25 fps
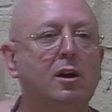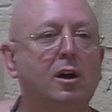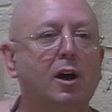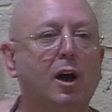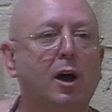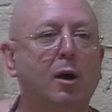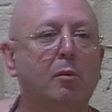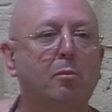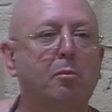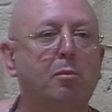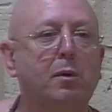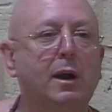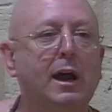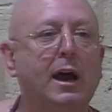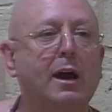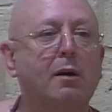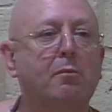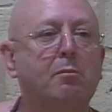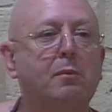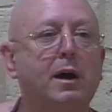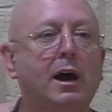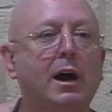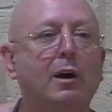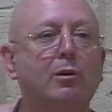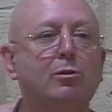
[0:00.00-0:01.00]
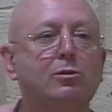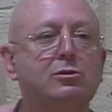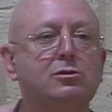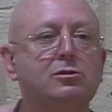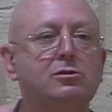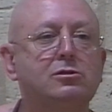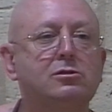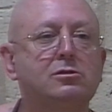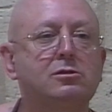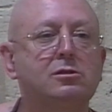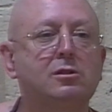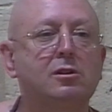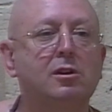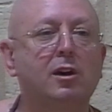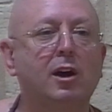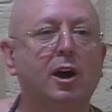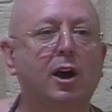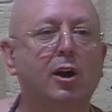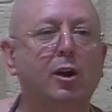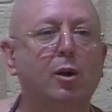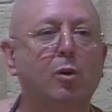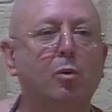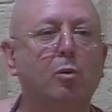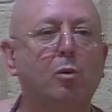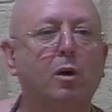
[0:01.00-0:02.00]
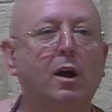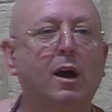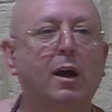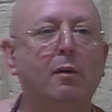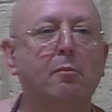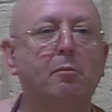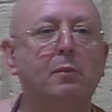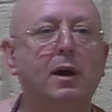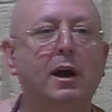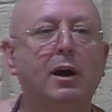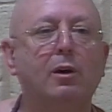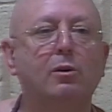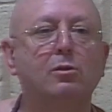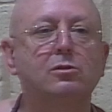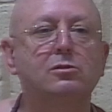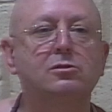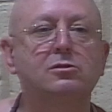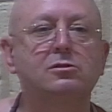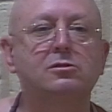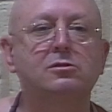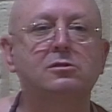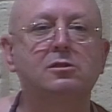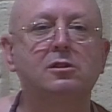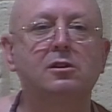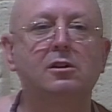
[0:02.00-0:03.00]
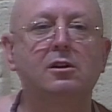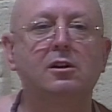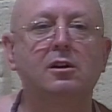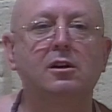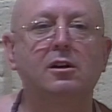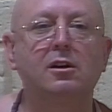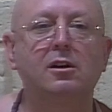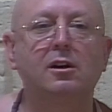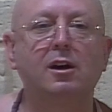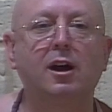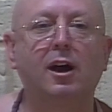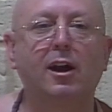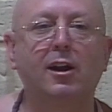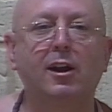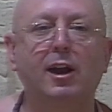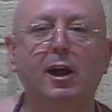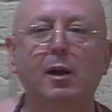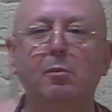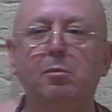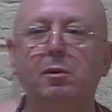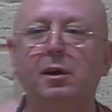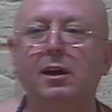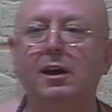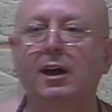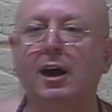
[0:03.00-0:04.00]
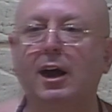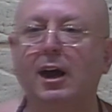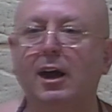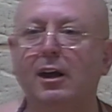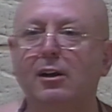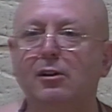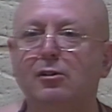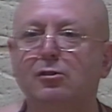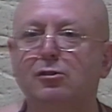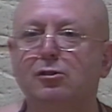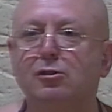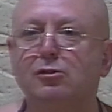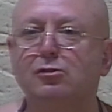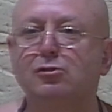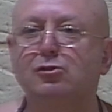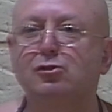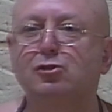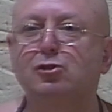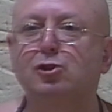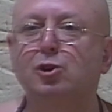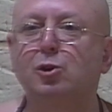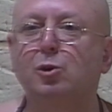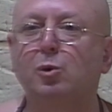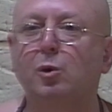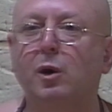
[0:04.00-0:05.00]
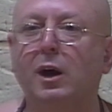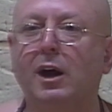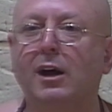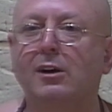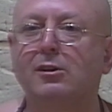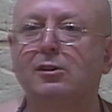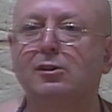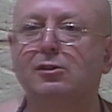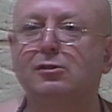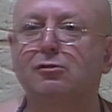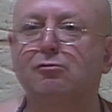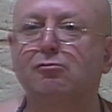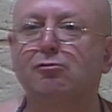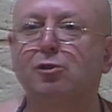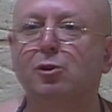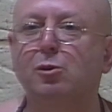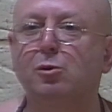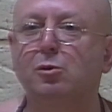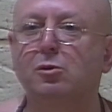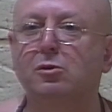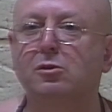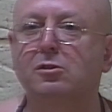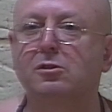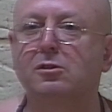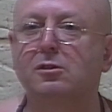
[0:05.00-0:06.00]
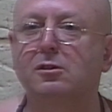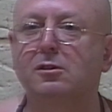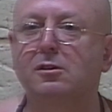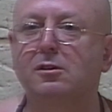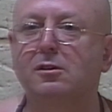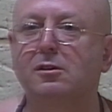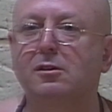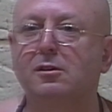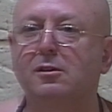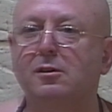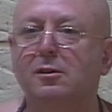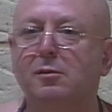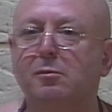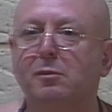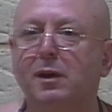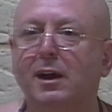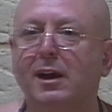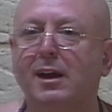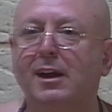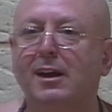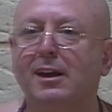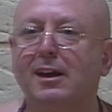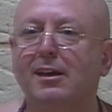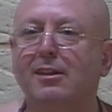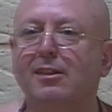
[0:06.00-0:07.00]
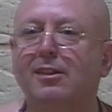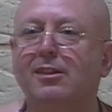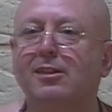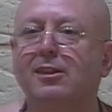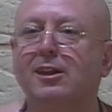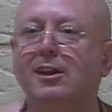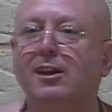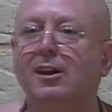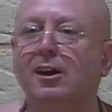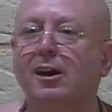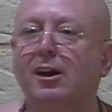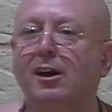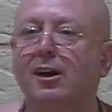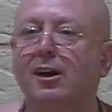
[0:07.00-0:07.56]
a black mouse and a white mouse. And they began to chew at his root, making it thinner